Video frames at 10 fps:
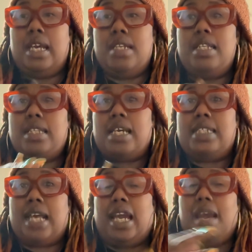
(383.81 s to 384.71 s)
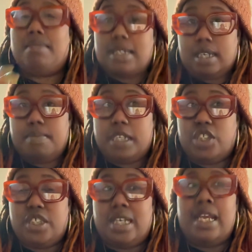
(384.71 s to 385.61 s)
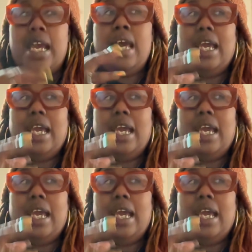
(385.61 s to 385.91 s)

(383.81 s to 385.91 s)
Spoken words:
in the things that came into completion,